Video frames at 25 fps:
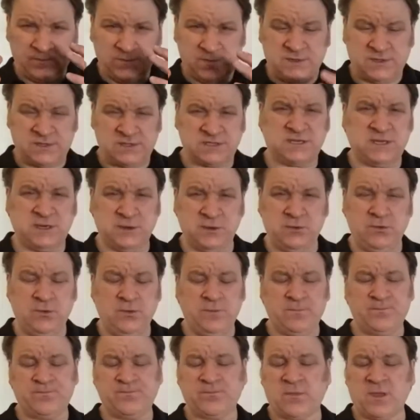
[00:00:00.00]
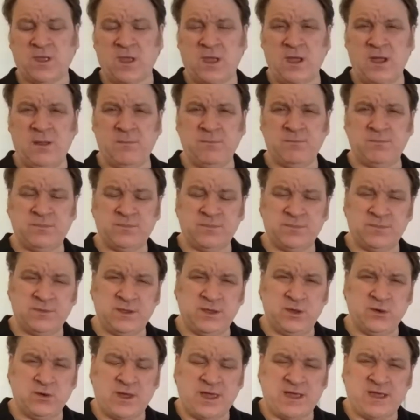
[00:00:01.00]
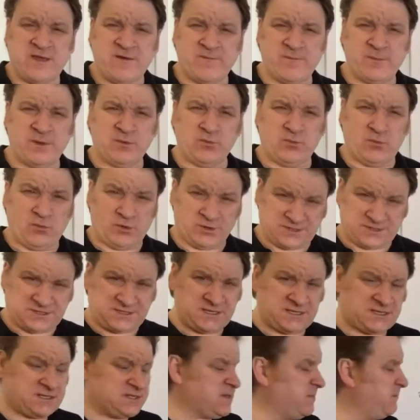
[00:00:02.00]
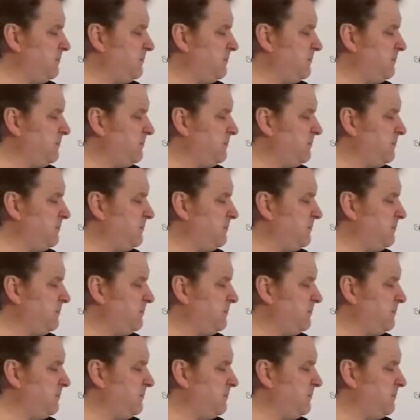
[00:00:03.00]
to um, the UK government what system you